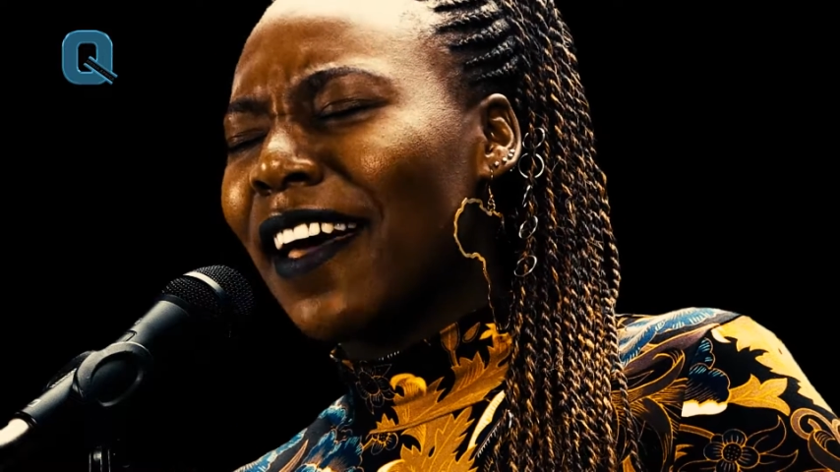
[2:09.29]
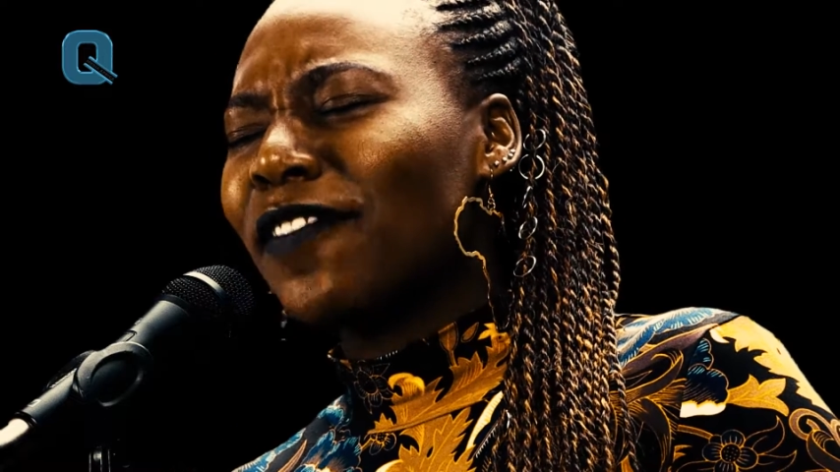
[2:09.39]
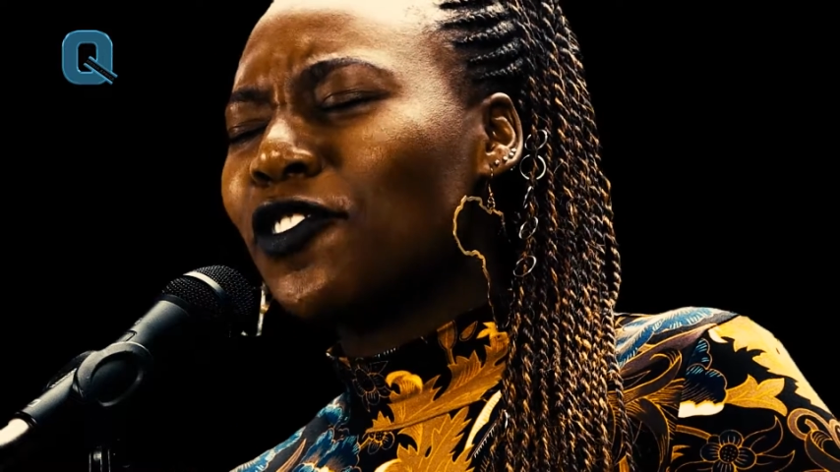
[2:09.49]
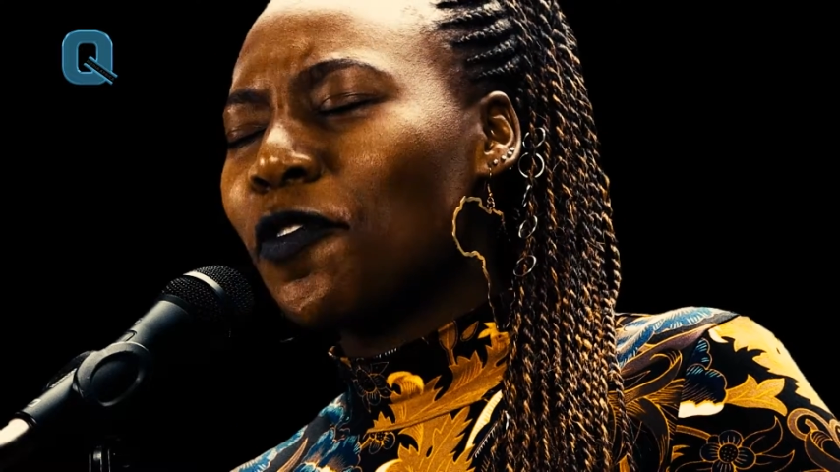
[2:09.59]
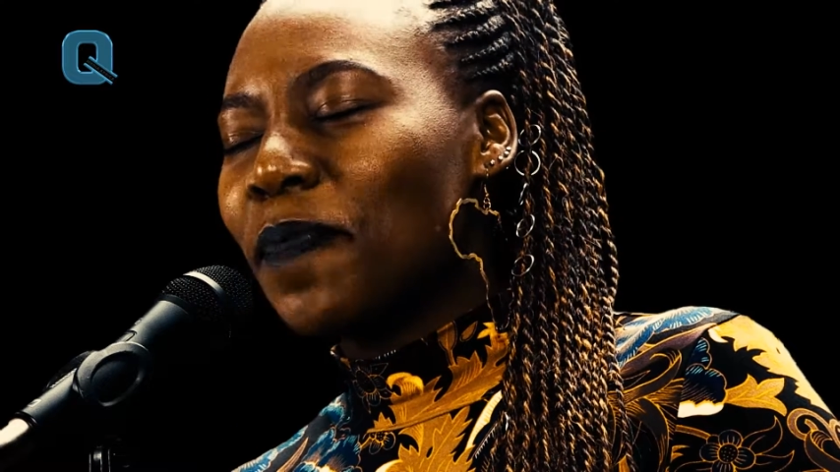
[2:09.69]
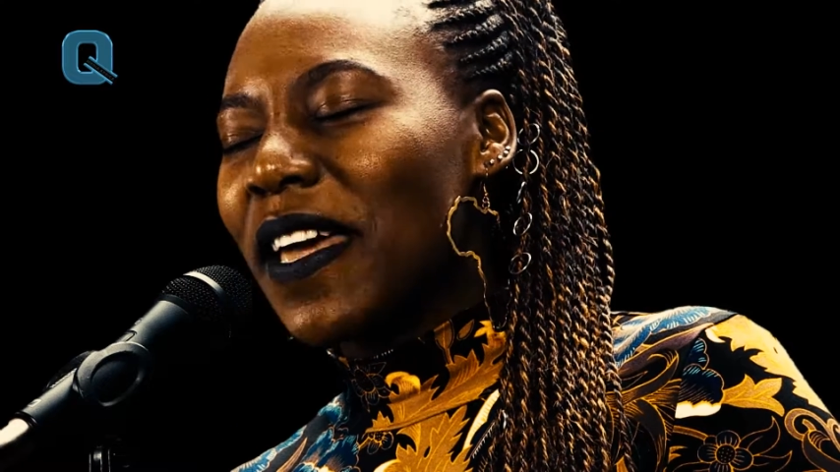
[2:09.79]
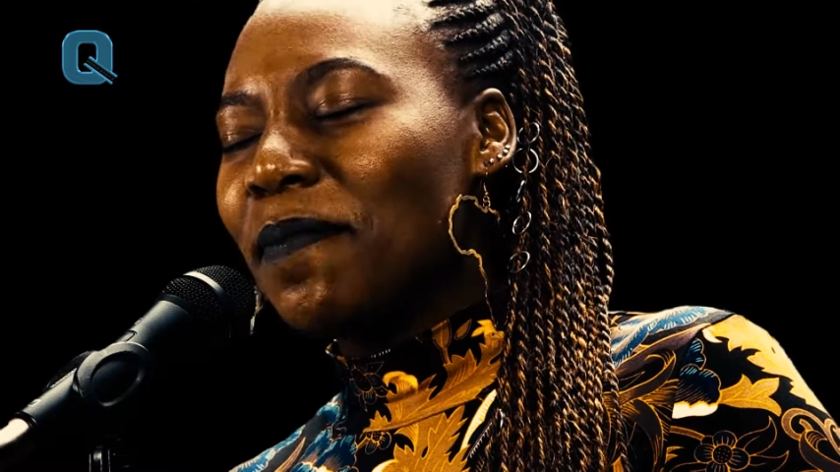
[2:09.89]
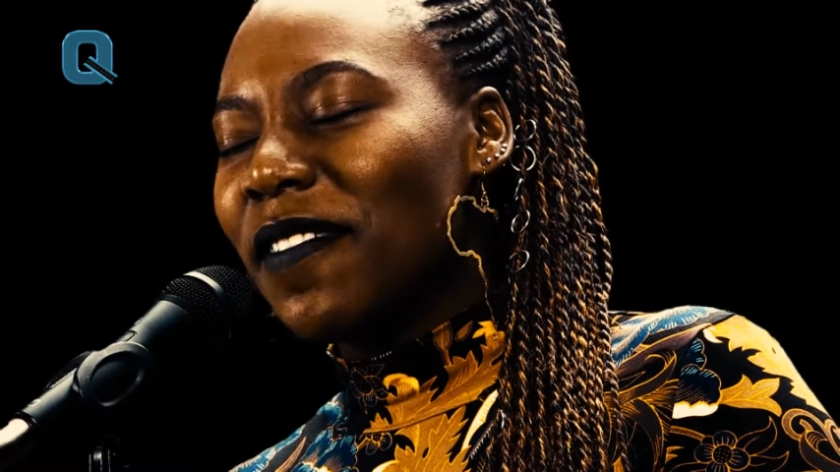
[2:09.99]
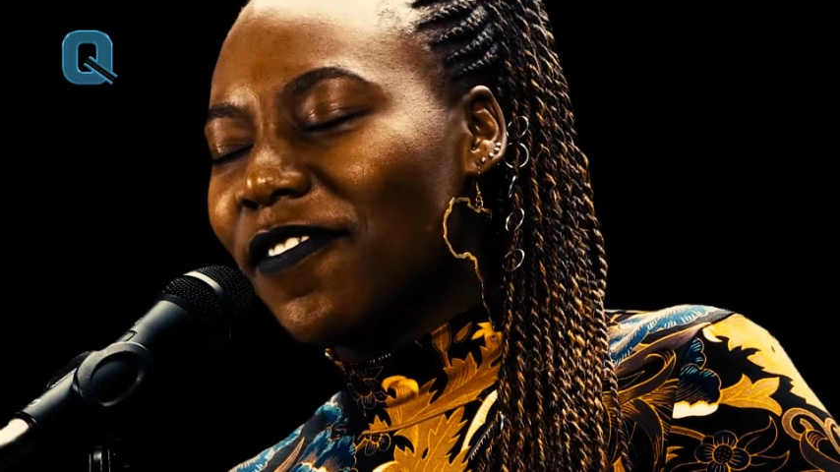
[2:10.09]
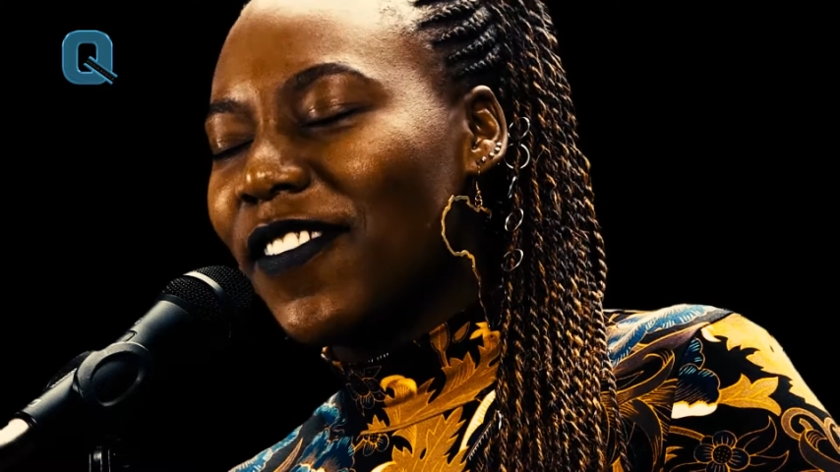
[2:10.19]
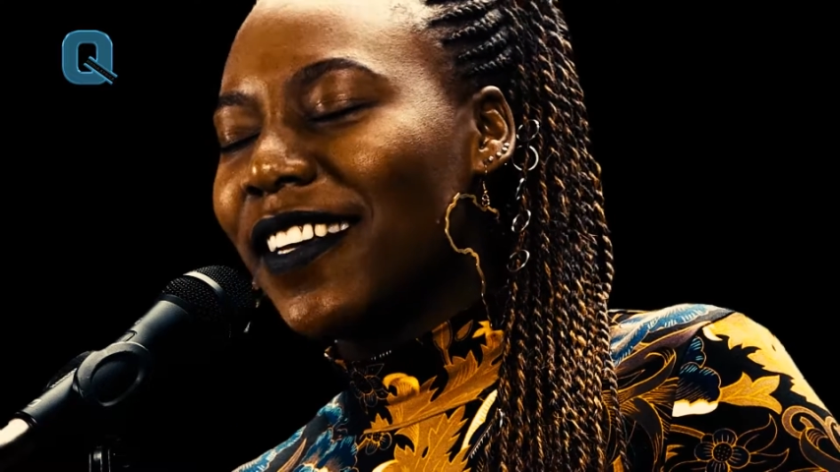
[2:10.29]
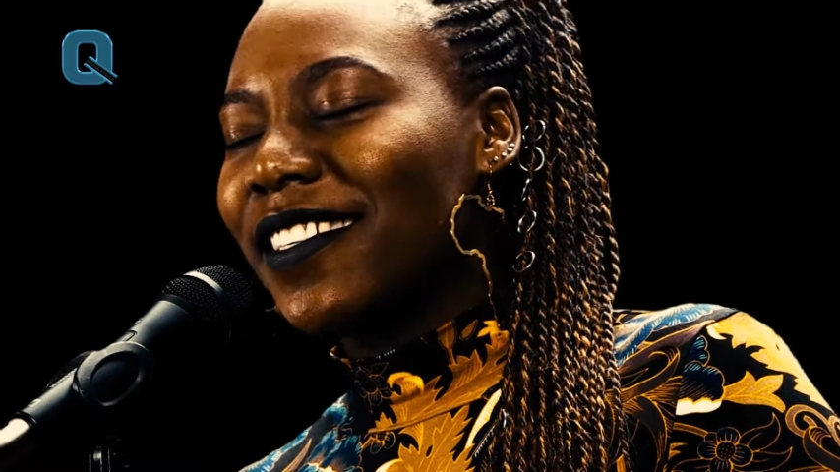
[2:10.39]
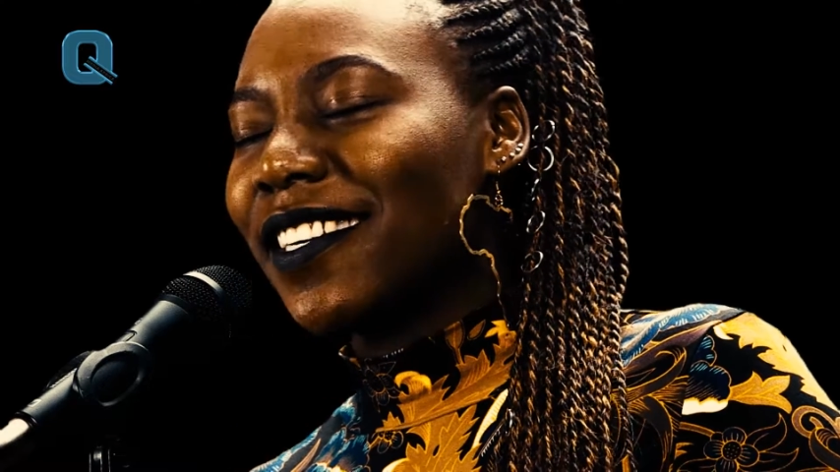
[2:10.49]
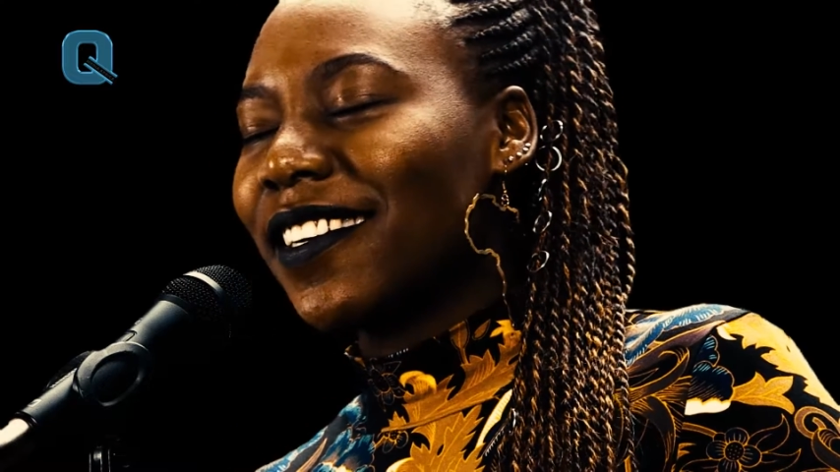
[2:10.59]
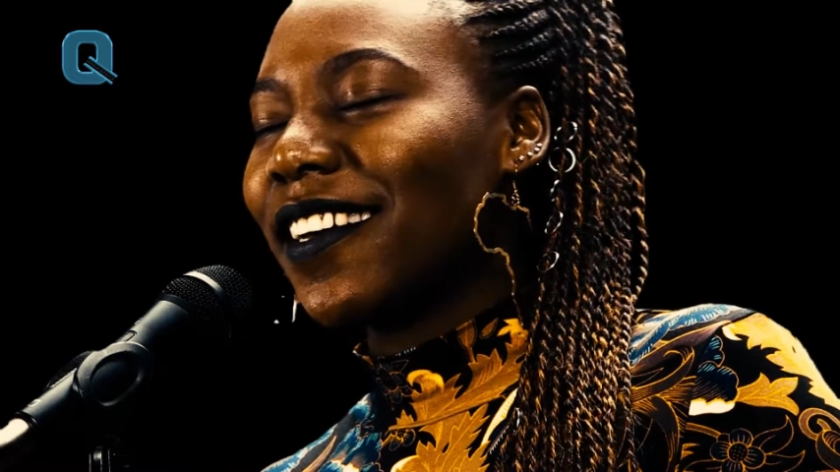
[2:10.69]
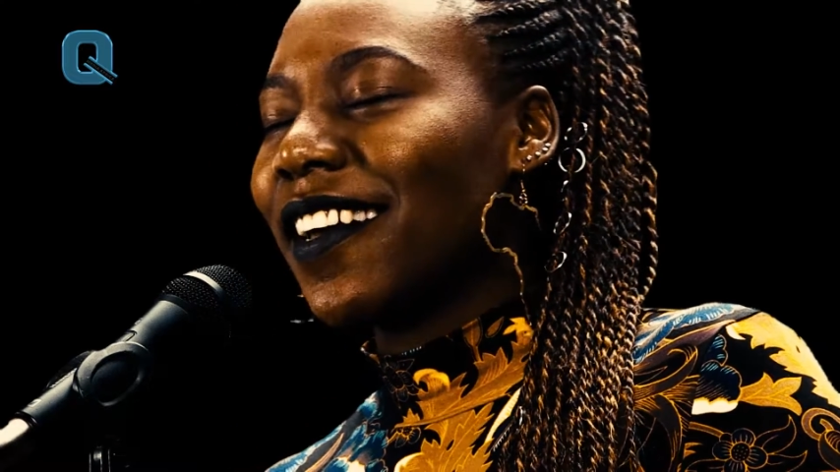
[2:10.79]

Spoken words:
loved your baby feet.